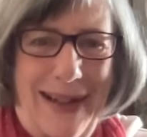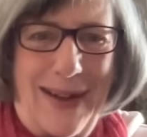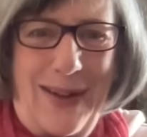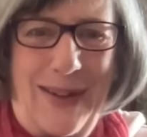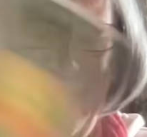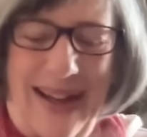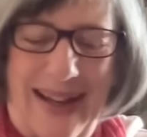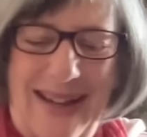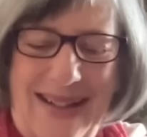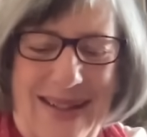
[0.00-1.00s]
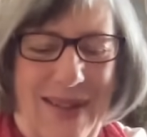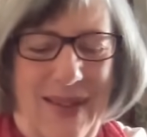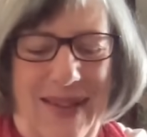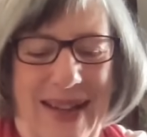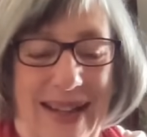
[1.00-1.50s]
Okay, so
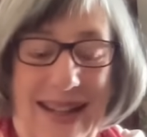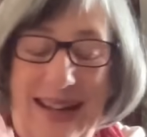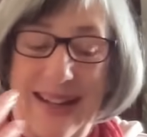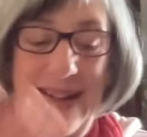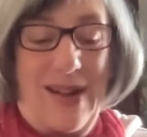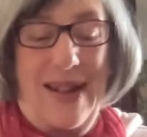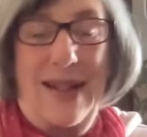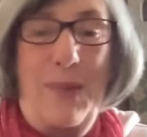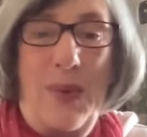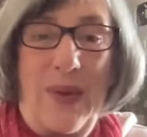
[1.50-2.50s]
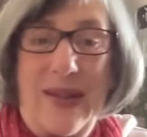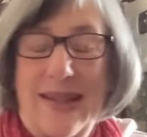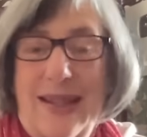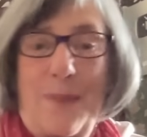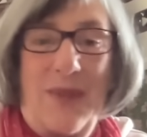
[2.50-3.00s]
again, like Libra, there's
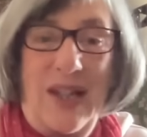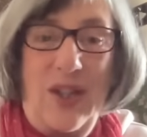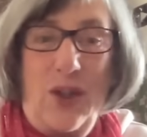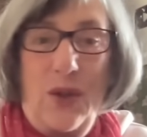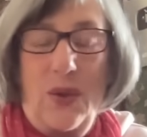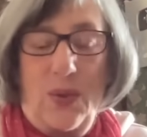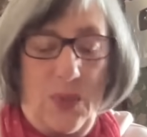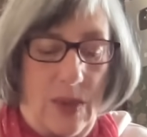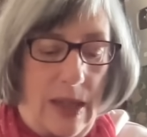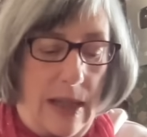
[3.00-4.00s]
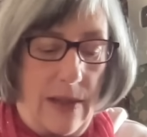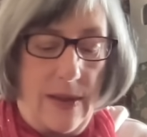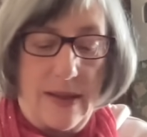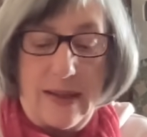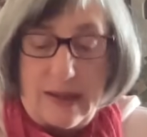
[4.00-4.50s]
something new. Uh,
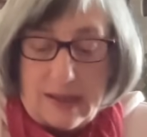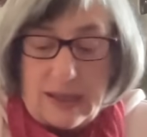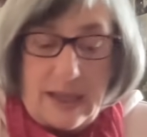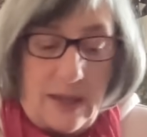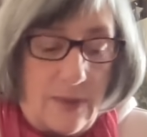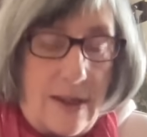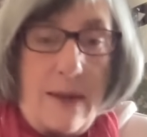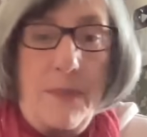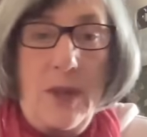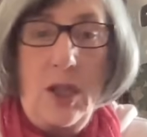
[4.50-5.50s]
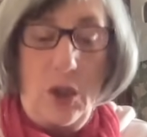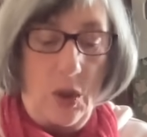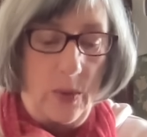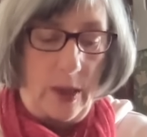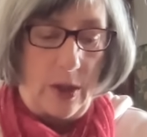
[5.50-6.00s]
there's the seed of something
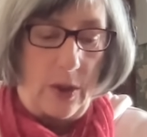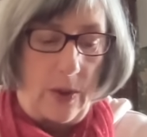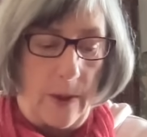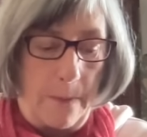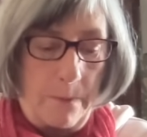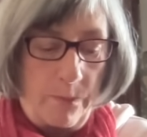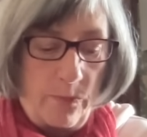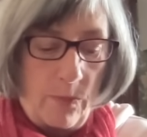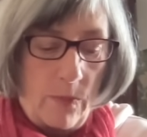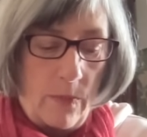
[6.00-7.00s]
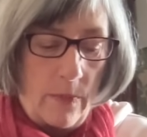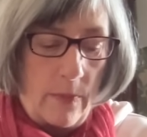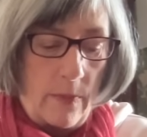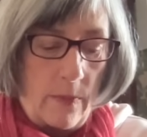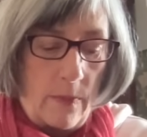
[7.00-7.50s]
new occurring.
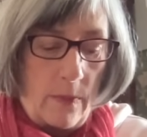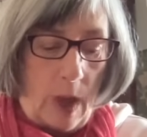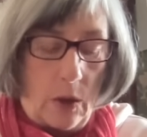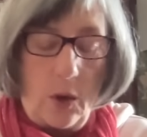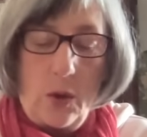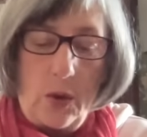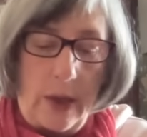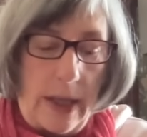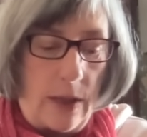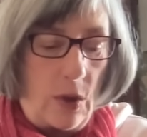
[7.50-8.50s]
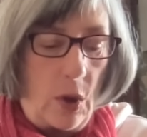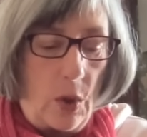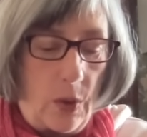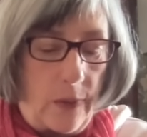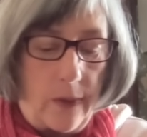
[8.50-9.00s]
You could get
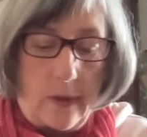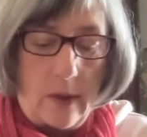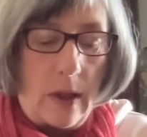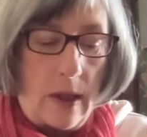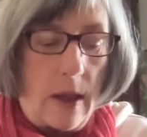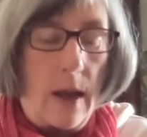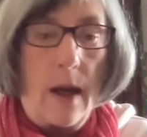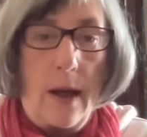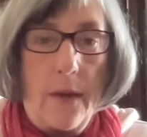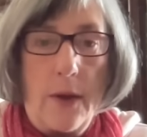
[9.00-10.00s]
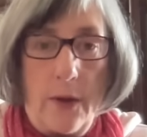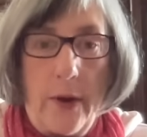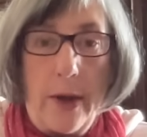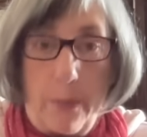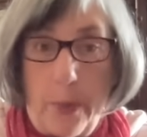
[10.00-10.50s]
news uh, that you've
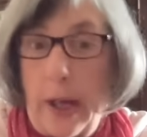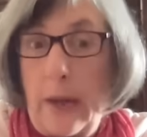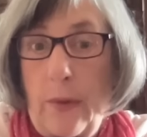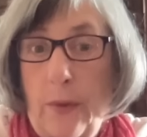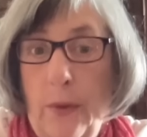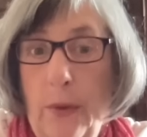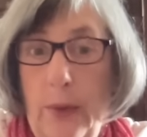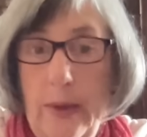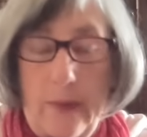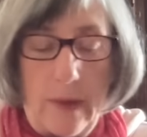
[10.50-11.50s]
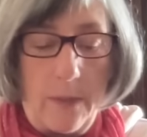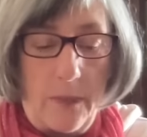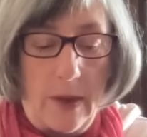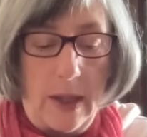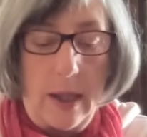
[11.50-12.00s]
had a breakthrough in
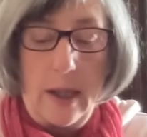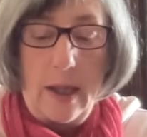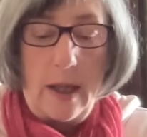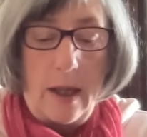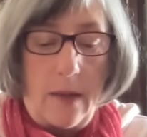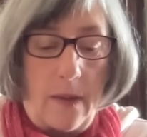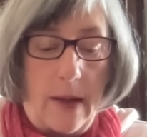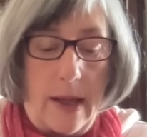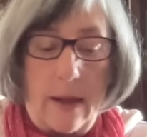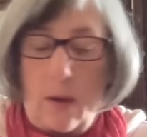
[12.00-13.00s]
something, that